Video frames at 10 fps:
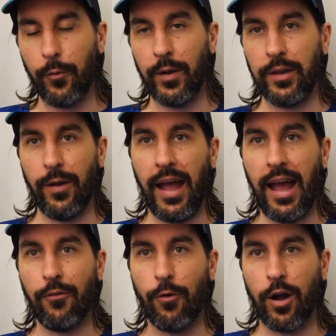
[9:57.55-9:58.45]
When you
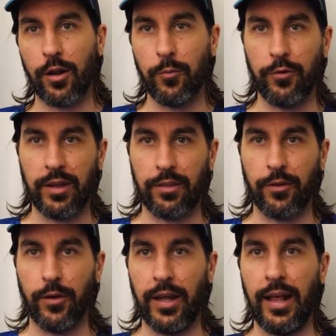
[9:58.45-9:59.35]
have water moving
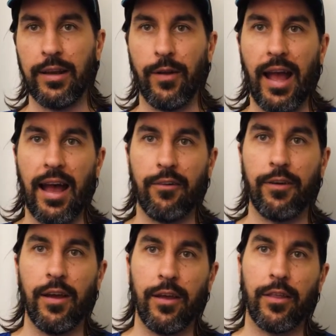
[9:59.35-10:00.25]
through it and you
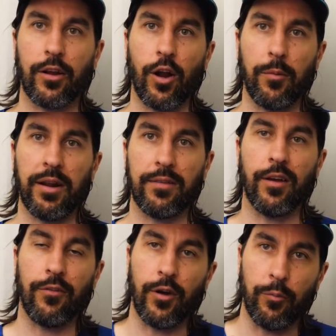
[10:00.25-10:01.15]
have the garment
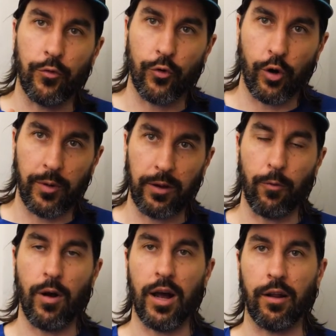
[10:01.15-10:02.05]
itself
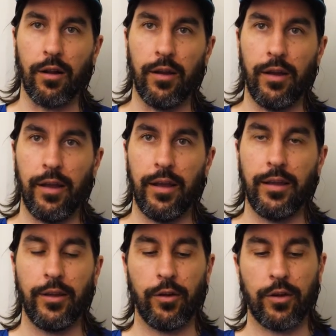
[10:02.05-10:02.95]
absorbing water,
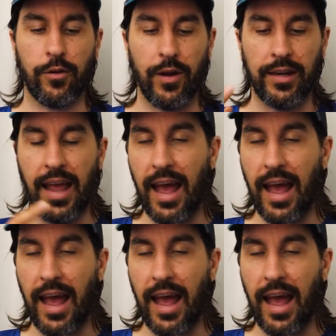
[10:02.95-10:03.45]
you're going to